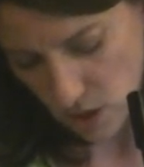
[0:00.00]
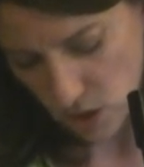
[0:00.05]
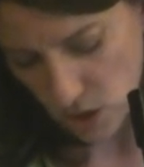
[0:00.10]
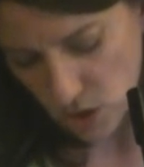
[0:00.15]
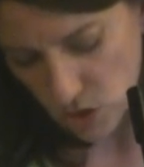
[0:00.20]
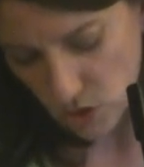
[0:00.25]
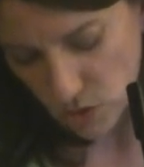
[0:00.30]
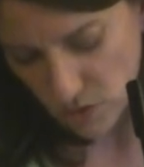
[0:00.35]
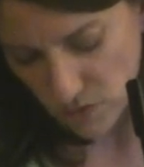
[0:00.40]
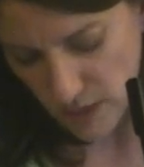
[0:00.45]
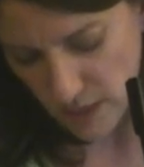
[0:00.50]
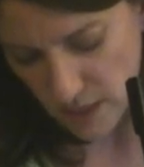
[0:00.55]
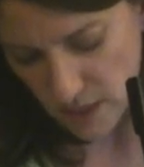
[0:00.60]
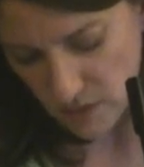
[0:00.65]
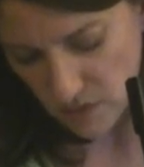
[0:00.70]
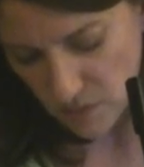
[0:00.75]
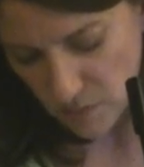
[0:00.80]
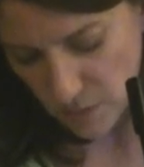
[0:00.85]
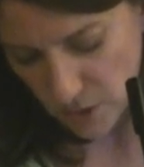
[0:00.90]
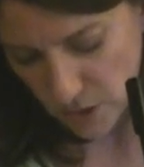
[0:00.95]
She surveyed
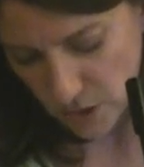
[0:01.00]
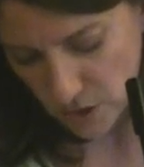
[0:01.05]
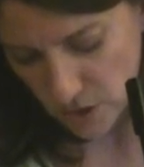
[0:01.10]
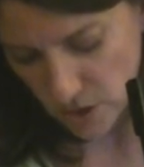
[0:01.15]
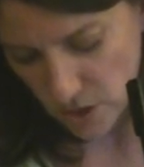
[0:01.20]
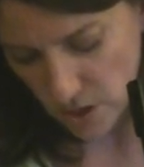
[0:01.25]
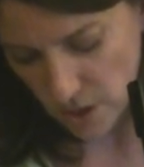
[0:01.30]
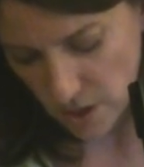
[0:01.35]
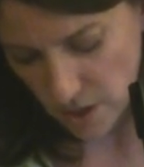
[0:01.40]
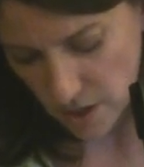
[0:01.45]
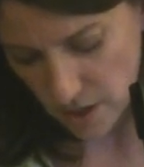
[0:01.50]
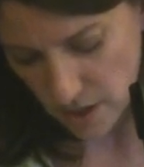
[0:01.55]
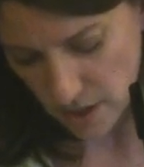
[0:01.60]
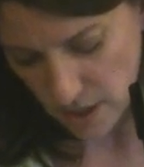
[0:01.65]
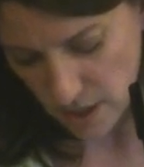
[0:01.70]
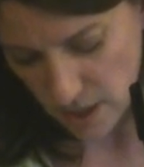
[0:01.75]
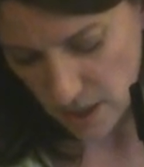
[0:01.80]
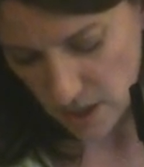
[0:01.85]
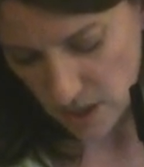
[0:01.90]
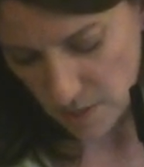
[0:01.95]
the familiar yard
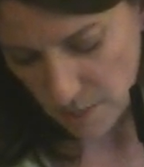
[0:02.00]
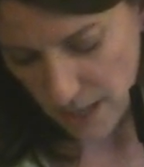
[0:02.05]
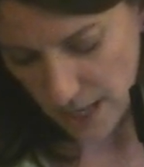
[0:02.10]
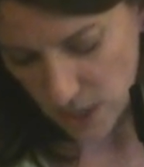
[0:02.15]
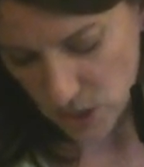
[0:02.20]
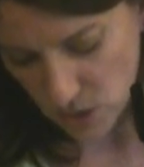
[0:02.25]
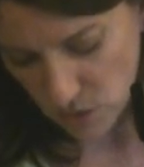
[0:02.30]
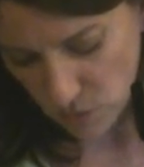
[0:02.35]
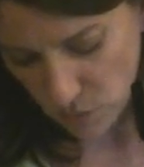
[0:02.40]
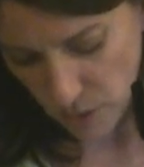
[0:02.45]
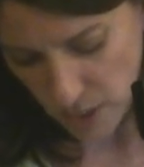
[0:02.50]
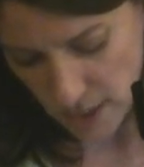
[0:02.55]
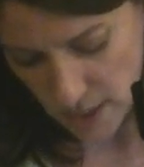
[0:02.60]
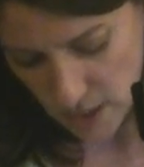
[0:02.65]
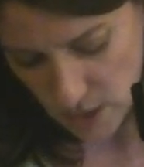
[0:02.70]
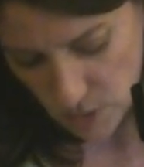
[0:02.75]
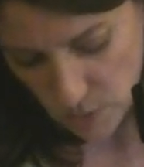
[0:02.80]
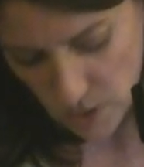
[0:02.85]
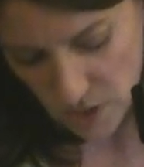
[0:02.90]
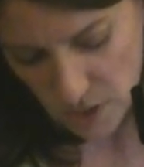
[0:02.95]
the patch of
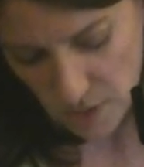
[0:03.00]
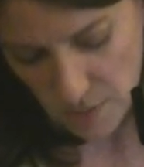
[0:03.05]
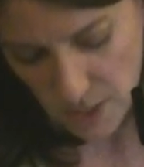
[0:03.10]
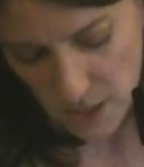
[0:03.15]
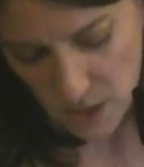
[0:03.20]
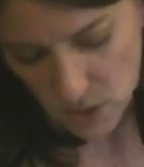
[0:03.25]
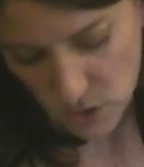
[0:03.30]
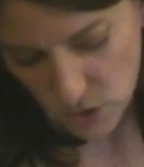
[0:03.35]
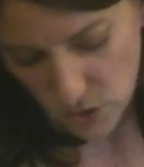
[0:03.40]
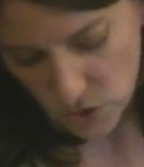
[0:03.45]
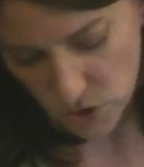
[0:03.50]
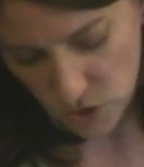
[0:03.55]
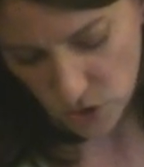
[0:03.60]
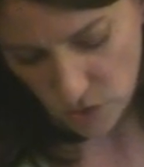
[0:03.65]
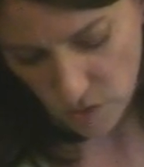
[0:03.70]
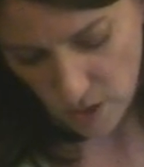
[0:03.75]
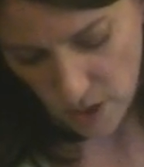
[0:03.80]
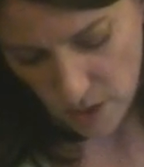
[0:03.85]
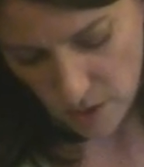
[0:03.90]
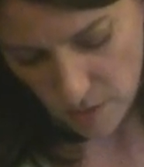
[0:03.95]
weeds where tomatoes used to
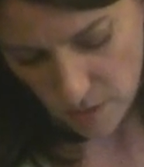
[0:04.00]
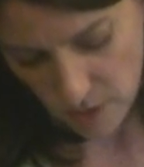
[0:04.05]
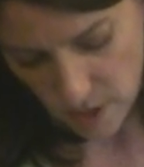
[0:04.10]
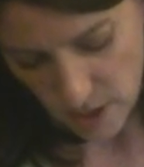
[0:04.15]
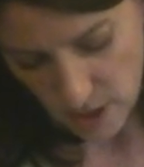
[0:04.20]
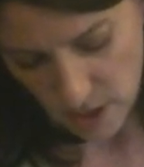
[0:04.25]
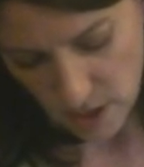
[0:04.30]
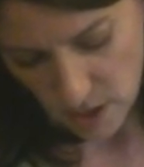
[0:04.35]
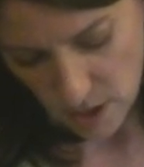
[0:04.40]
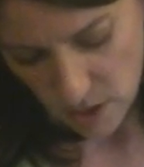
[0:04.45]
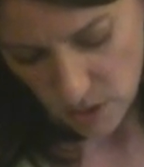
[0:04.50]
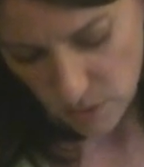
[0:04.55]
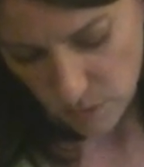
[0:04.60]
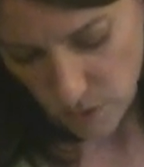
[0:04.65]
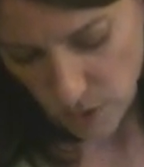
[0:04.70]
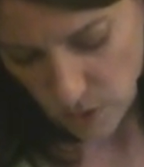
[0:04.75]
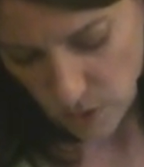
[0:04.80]
grow, the